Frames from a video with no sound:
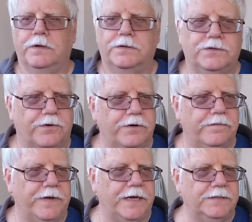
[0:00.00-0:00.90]
sort
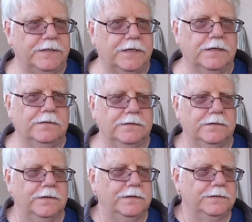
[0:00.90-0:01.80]
of as like
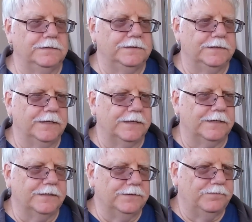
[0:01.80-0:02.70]

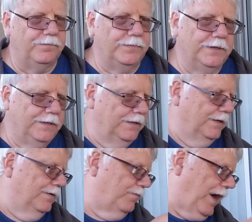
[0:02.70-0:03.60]
these
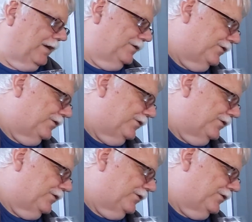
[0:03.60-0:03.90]
bottles